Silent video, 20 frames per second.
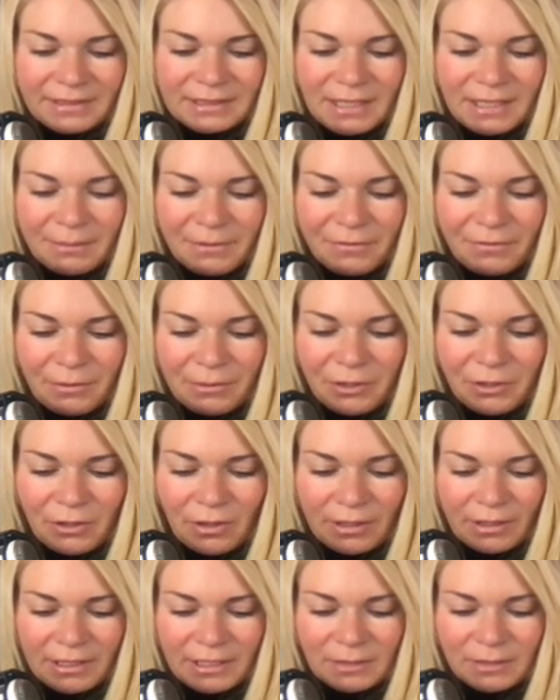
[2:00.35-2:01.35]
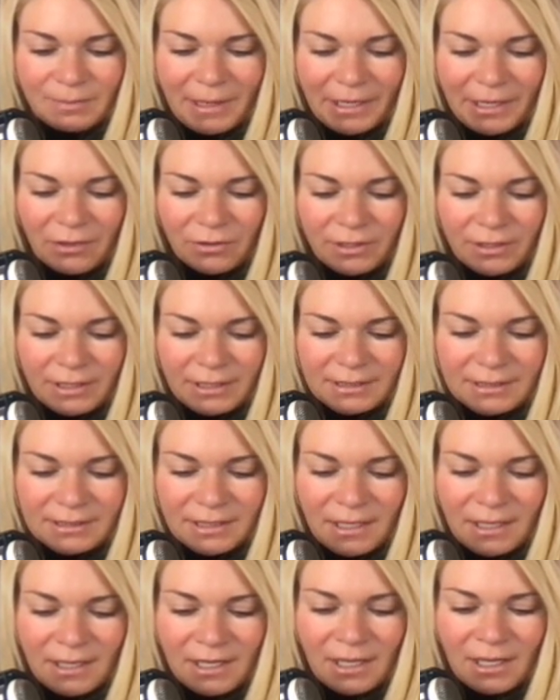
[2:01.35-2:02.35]
is coming from New York, and it's by Chris
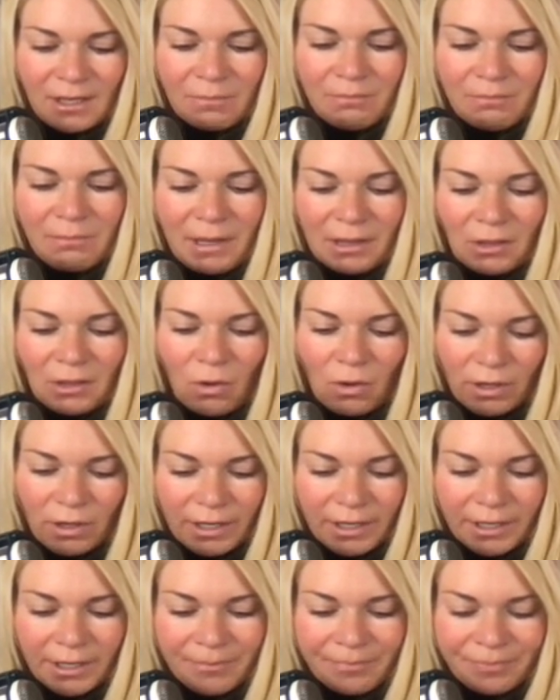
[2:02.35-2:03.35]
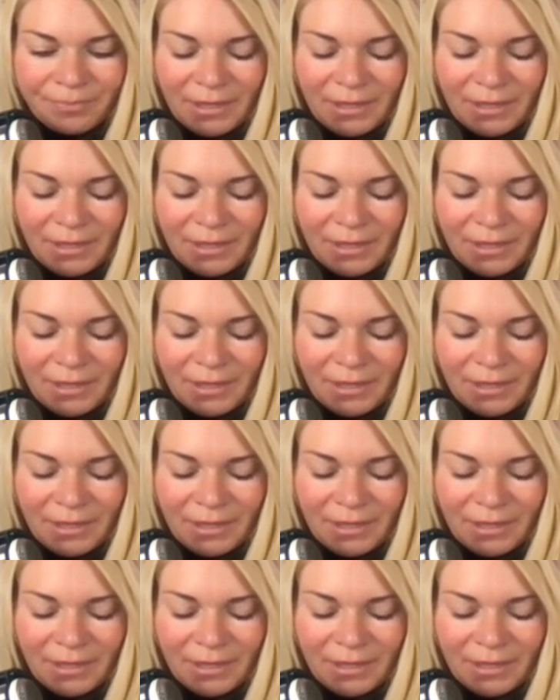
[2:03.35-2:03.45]
Mellor.